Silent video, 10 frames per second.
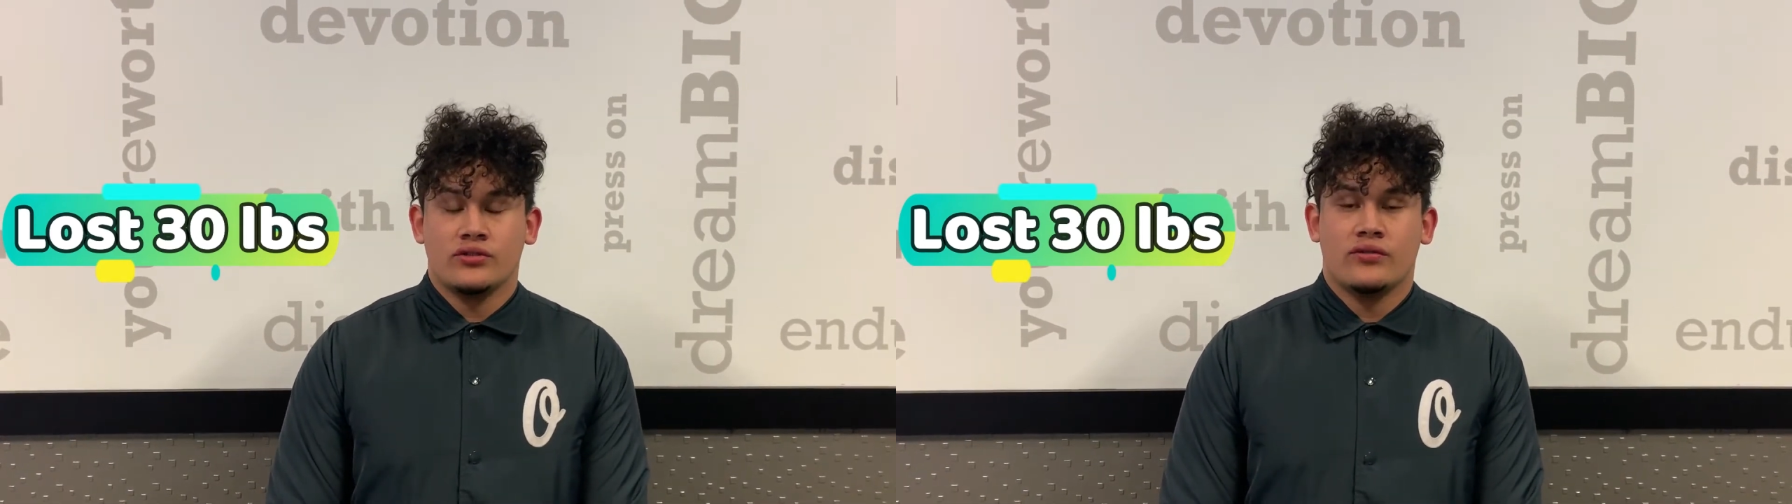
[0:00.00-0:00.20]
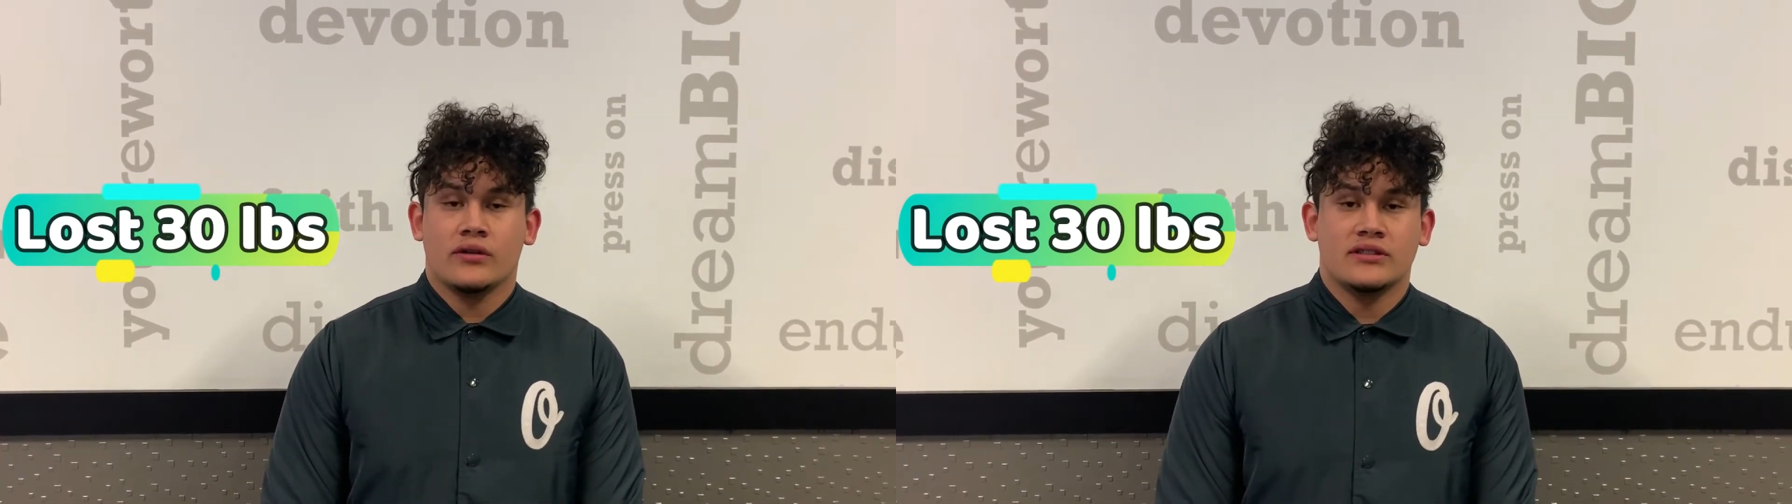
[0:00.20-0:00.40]

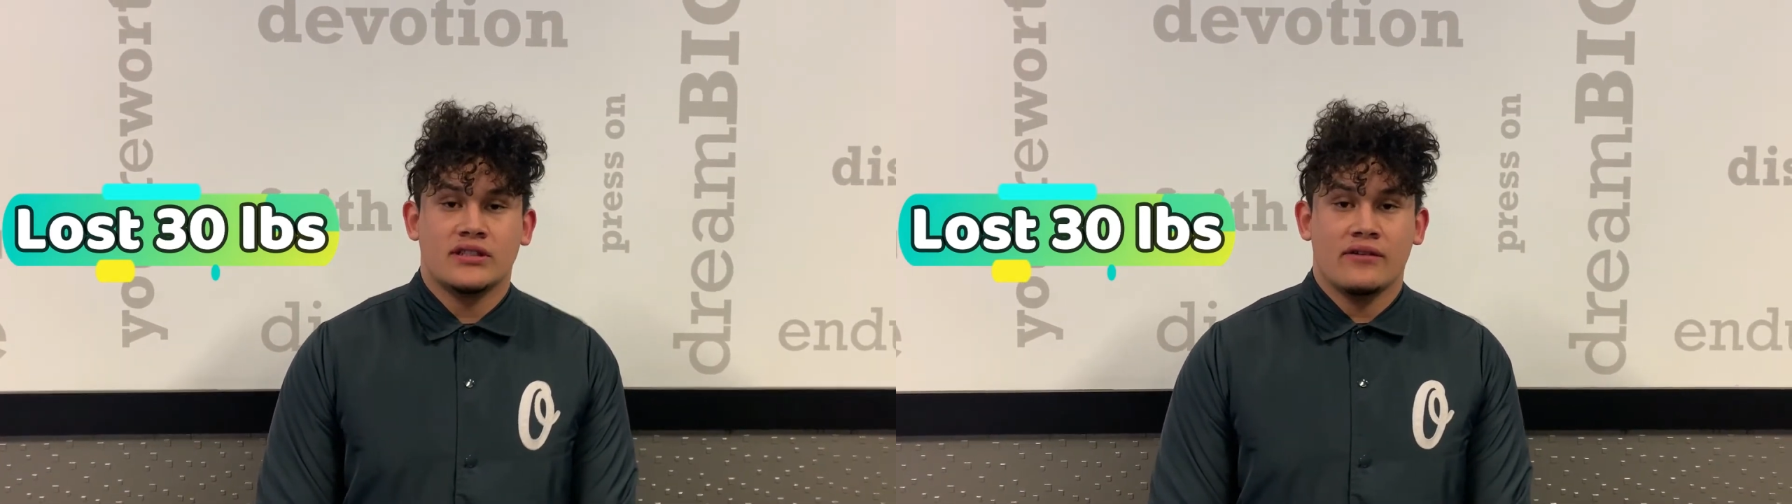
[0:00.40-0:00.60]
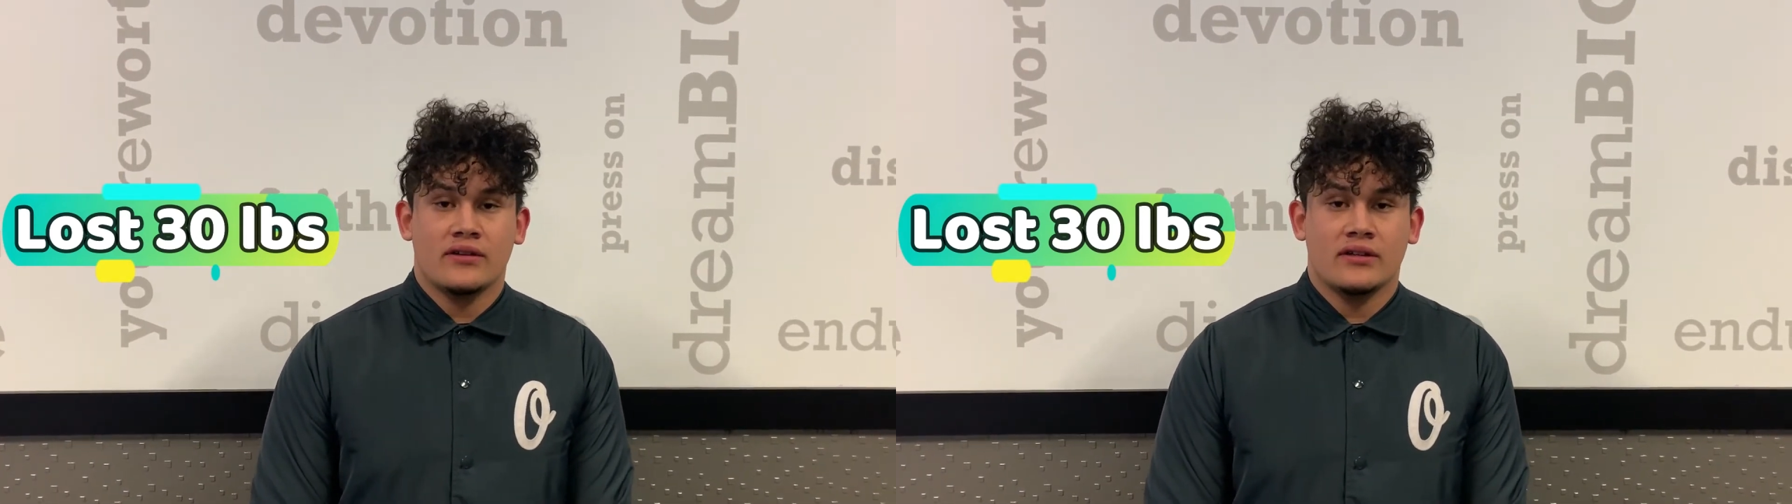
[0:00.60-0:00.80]

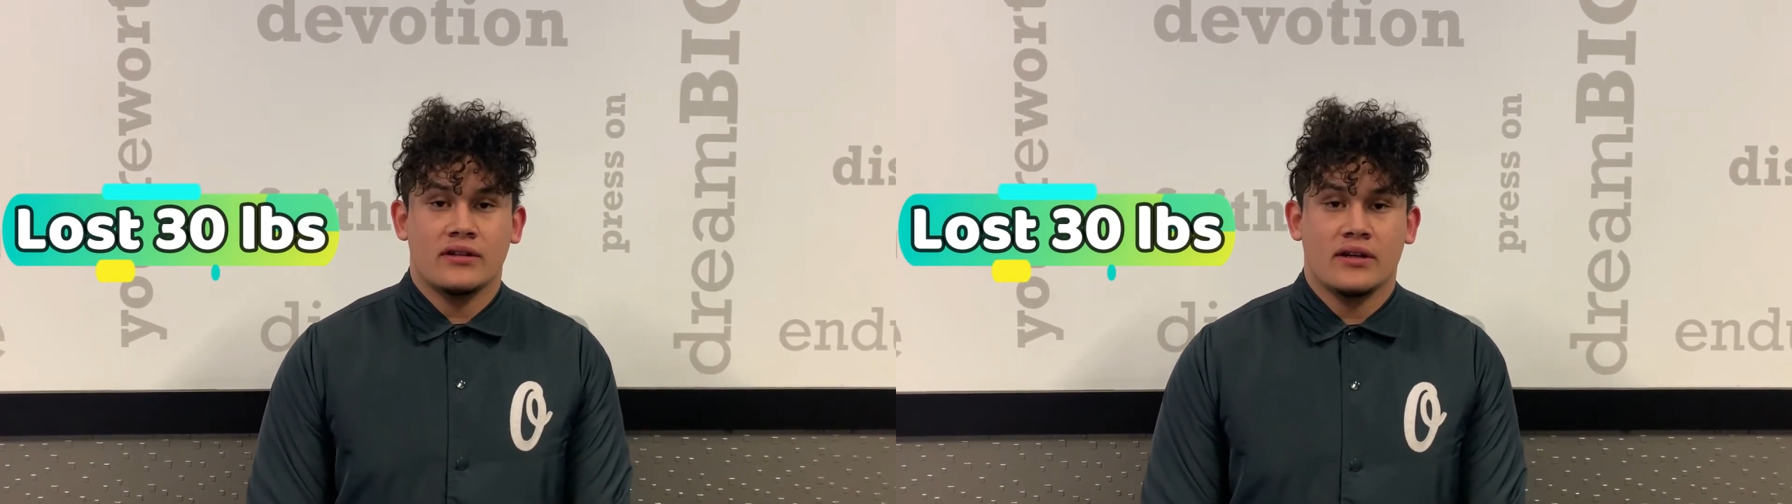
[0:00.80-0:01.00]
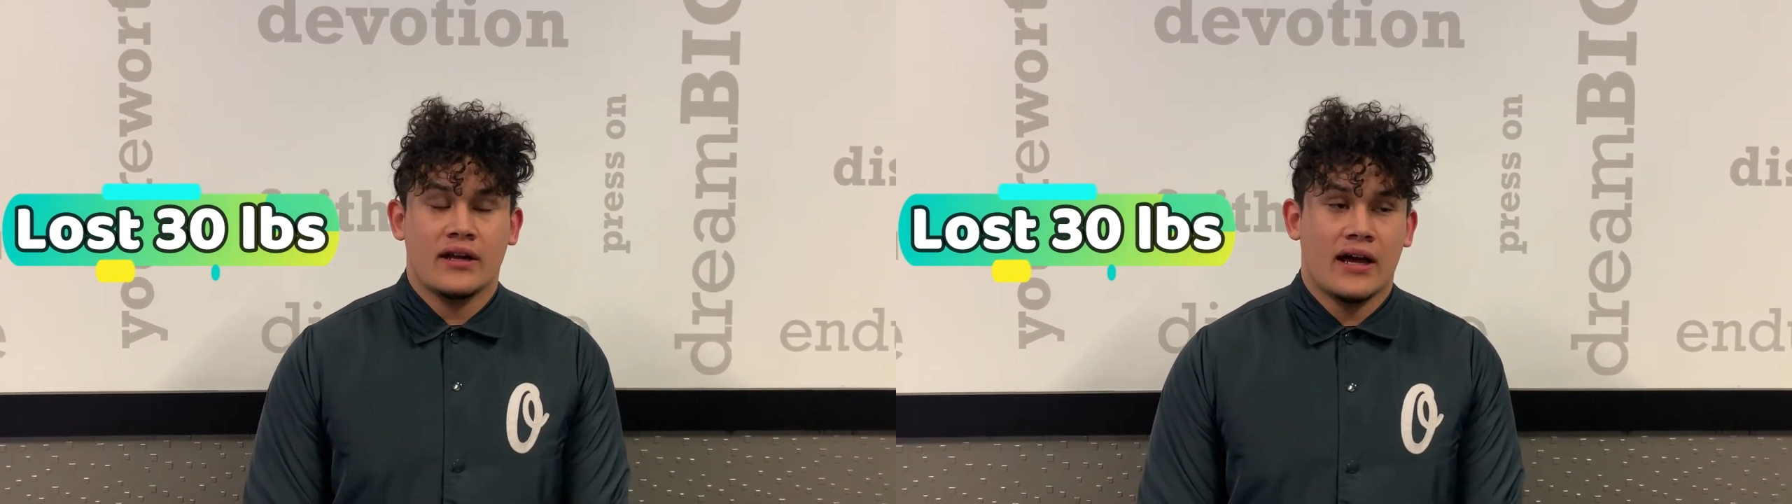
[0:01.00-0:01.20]
247
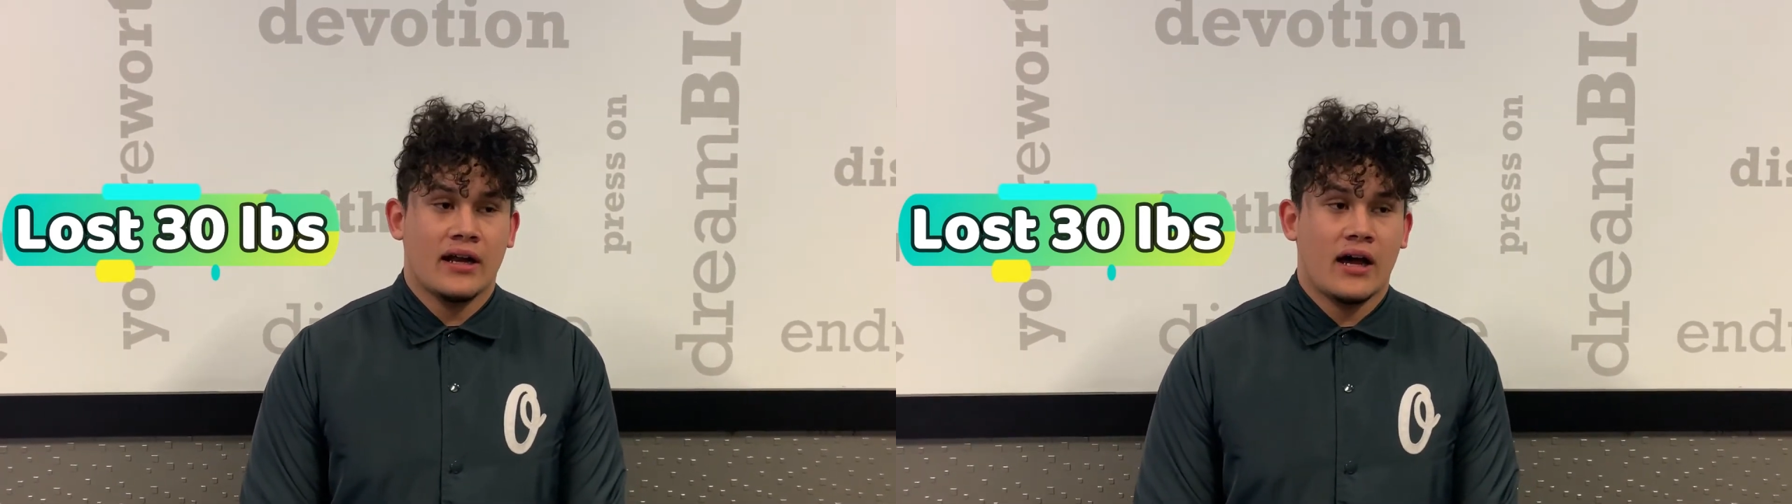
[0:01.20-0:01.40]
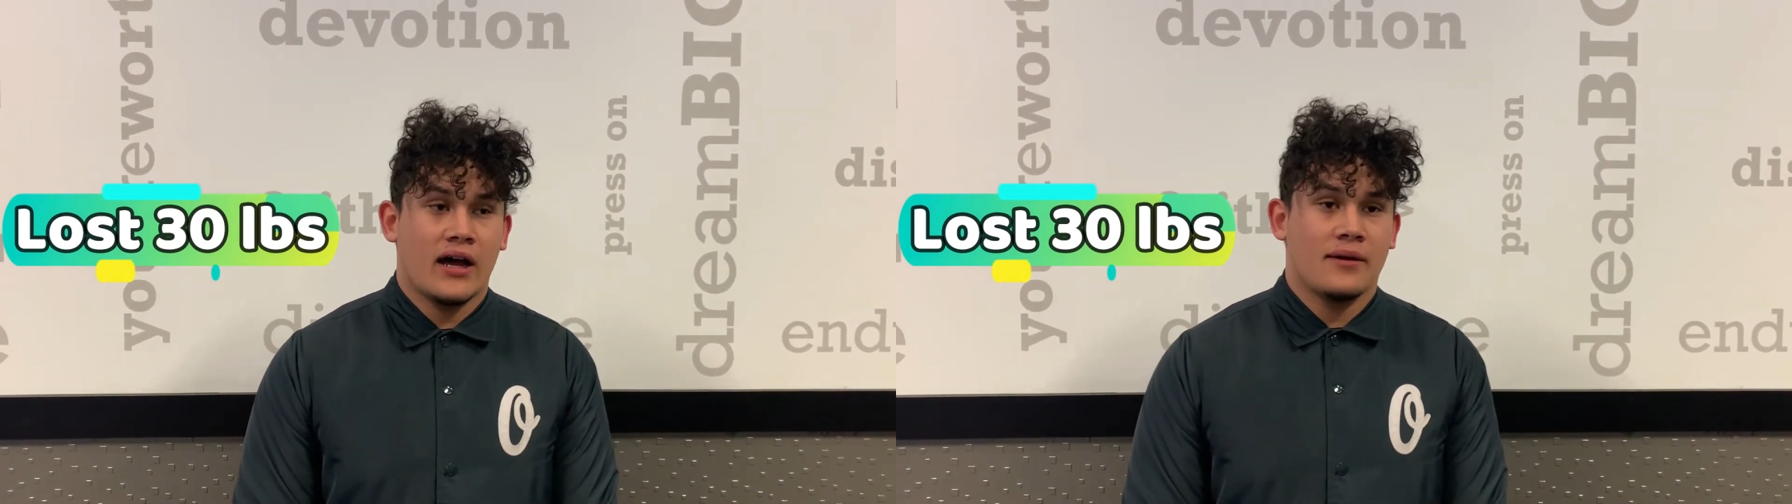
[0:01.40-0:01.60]
and I
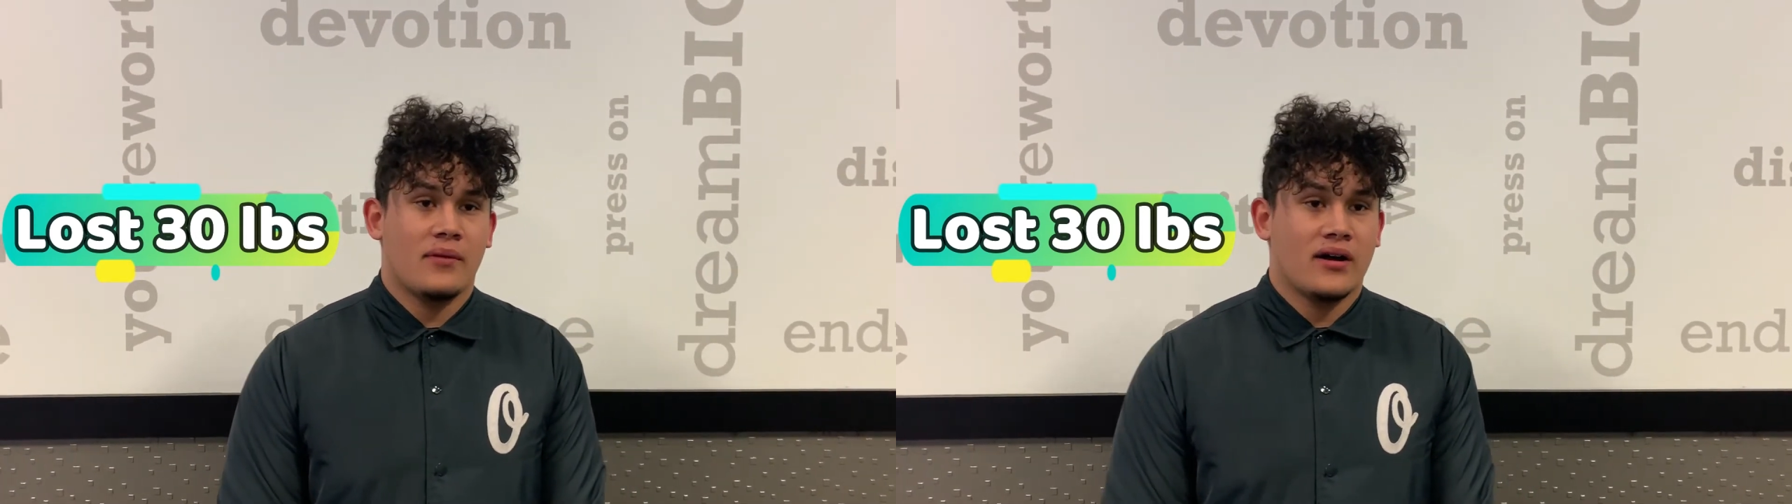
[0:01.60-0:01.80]
had a high